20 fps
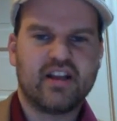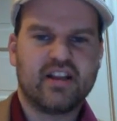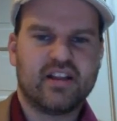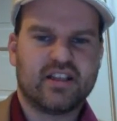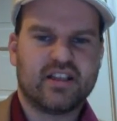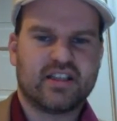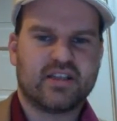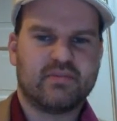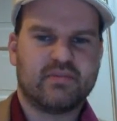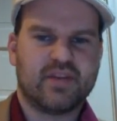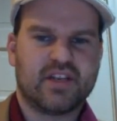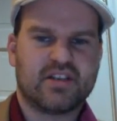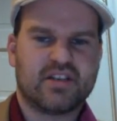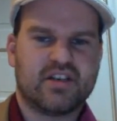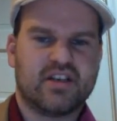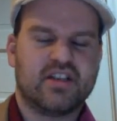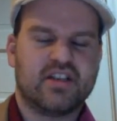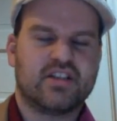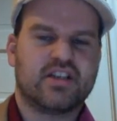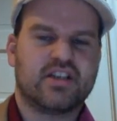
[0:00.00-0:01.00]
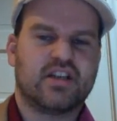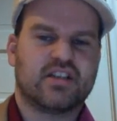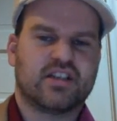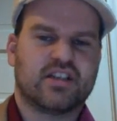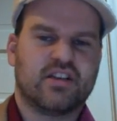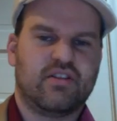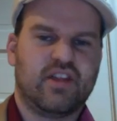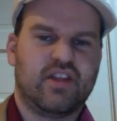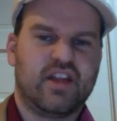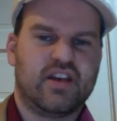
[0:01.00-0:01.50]
This submission is just
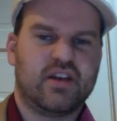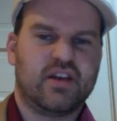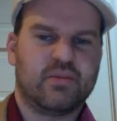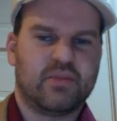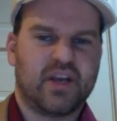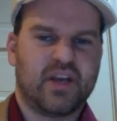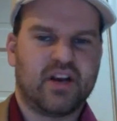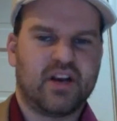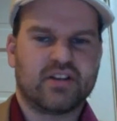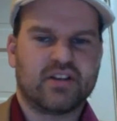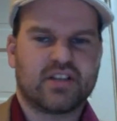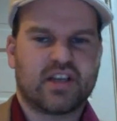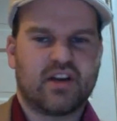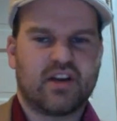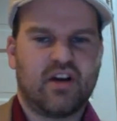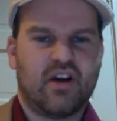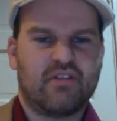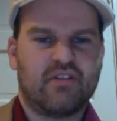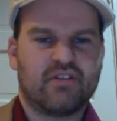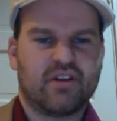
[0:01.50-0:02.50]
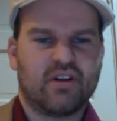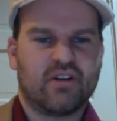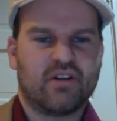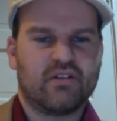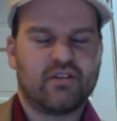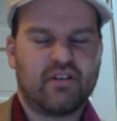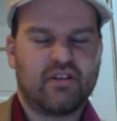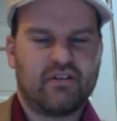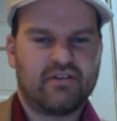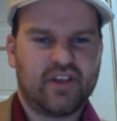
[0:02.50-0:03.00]
so that your peers can offer a
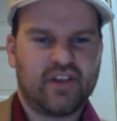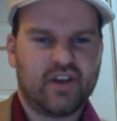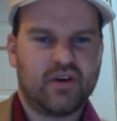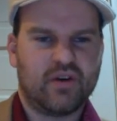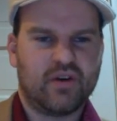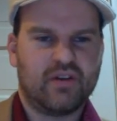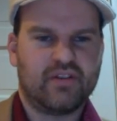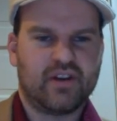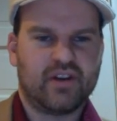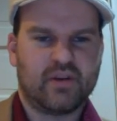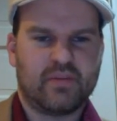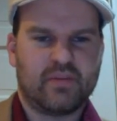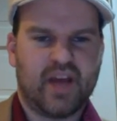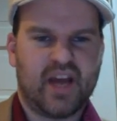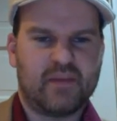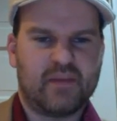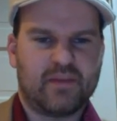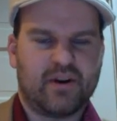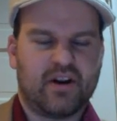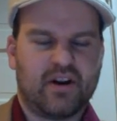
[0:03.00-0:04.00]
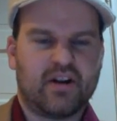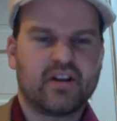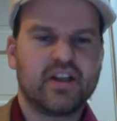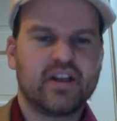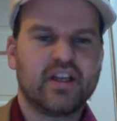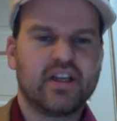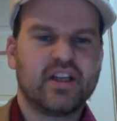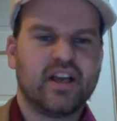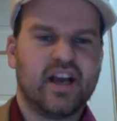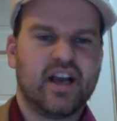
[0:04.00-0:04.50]
review of your paper,
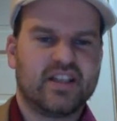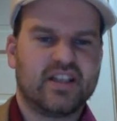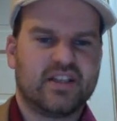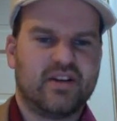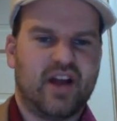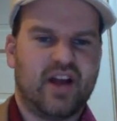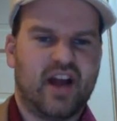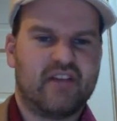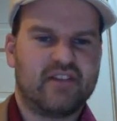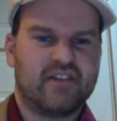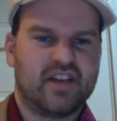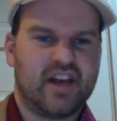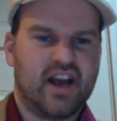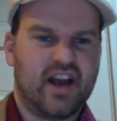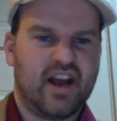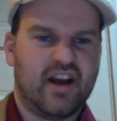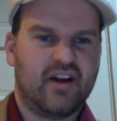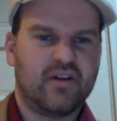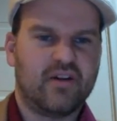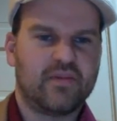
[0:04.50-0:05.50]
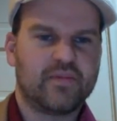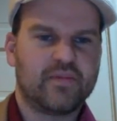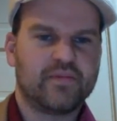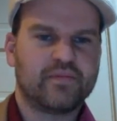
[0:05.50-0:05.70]
as you have it now.